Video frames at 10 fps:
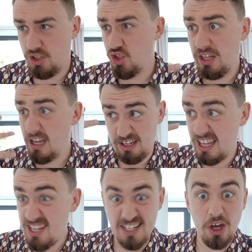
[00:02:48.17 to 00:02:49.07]

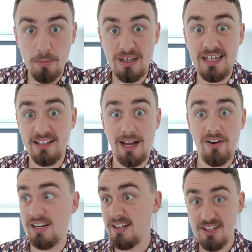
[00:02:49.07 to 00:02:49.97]
This Naomi heel
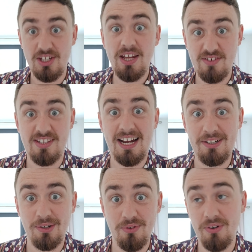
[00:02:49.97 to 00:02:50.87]
character deserves a
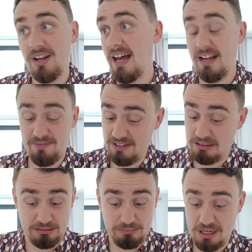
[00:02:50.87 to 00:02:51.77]
title run, and I
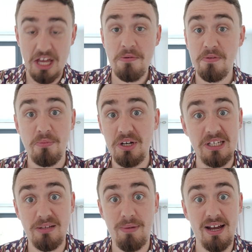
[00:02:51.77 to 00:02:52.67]
think her with Money in
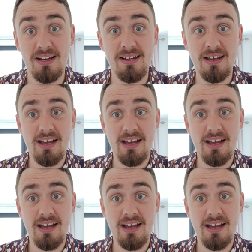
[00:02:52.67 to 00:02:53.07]
the Bank,